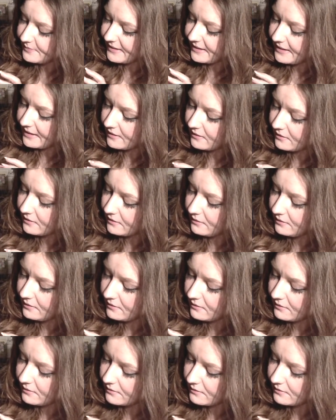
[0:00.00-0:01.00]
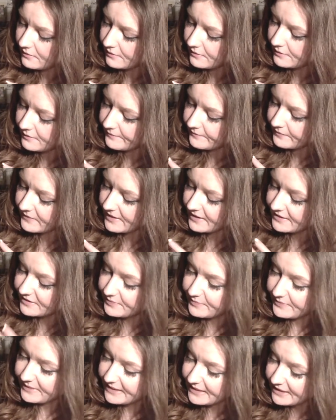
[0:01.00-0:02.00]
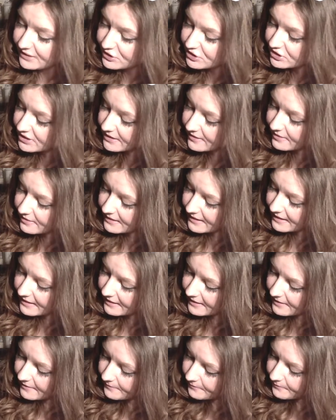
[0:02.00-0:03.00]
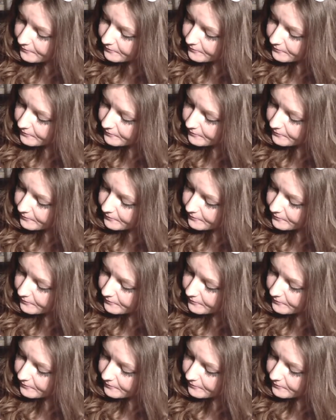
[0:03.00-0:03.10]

pink and peach in there.